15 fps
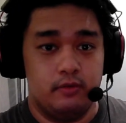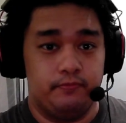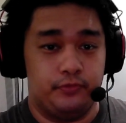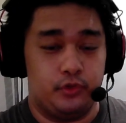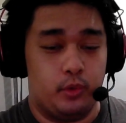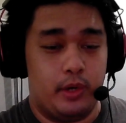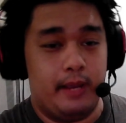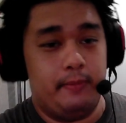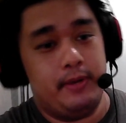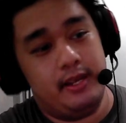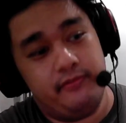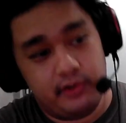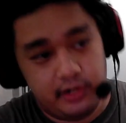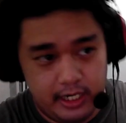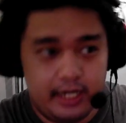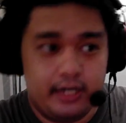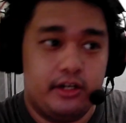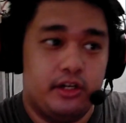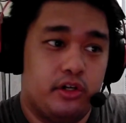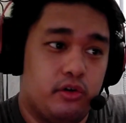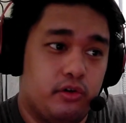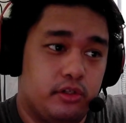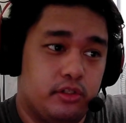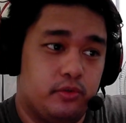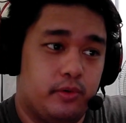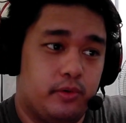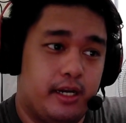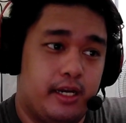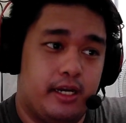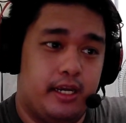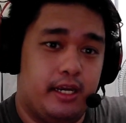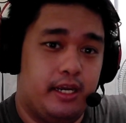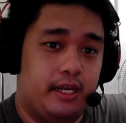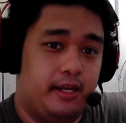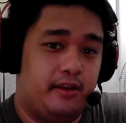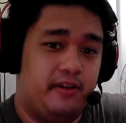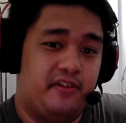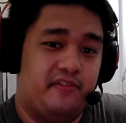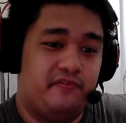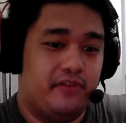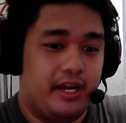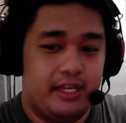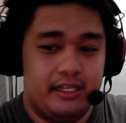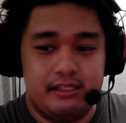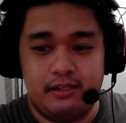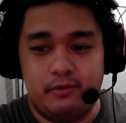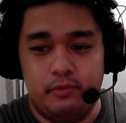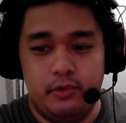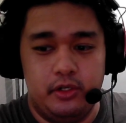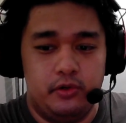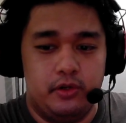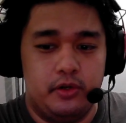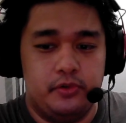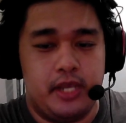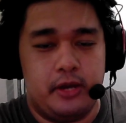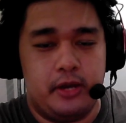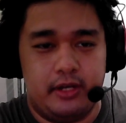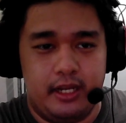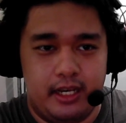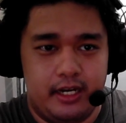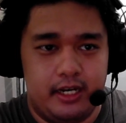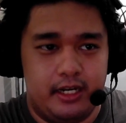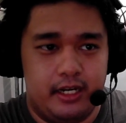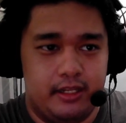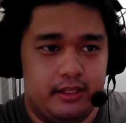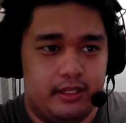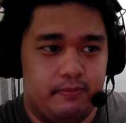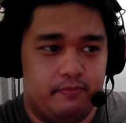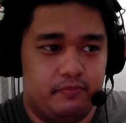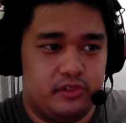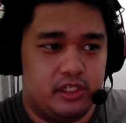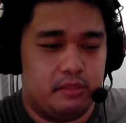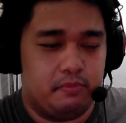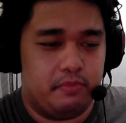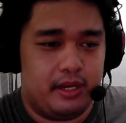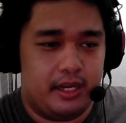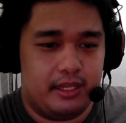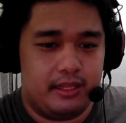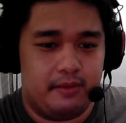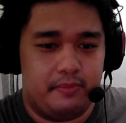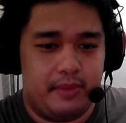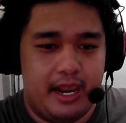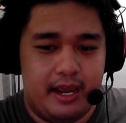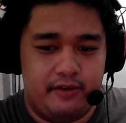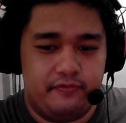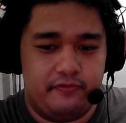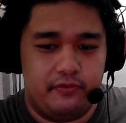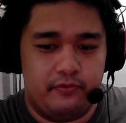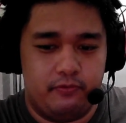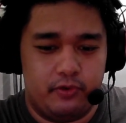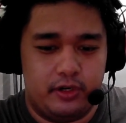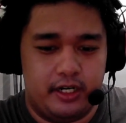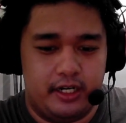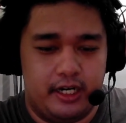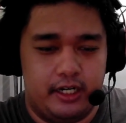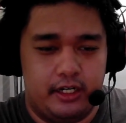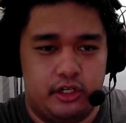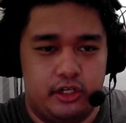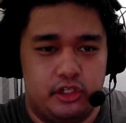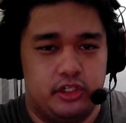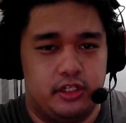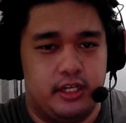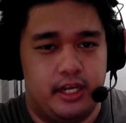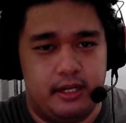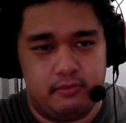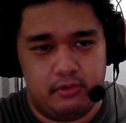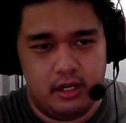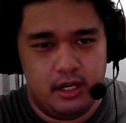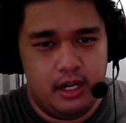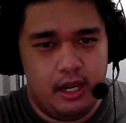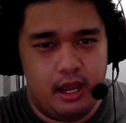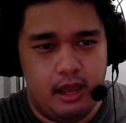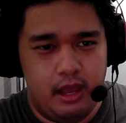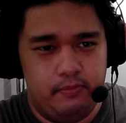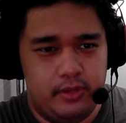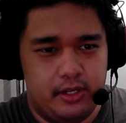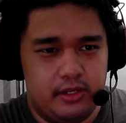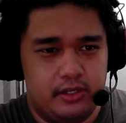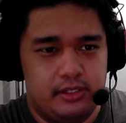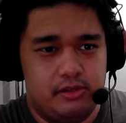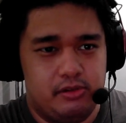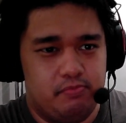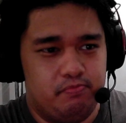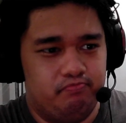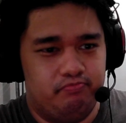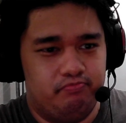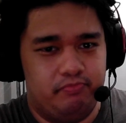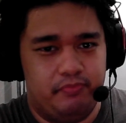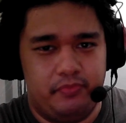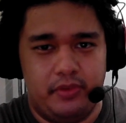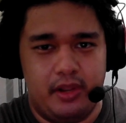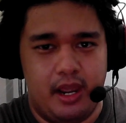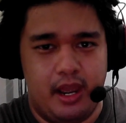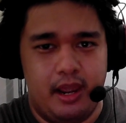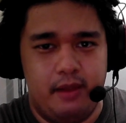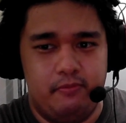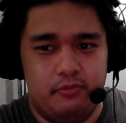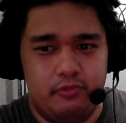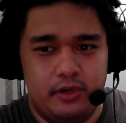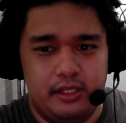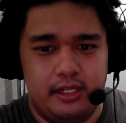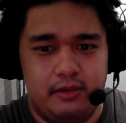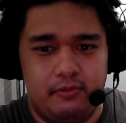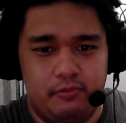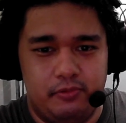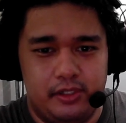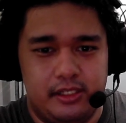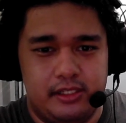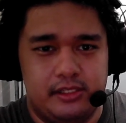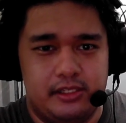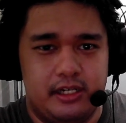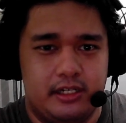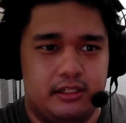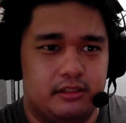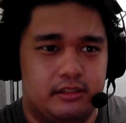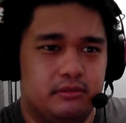Do I pay for an editor, or do I find someone who knows how to edit and then just pay them half of what an editor should get? Because I'm really, really stuck.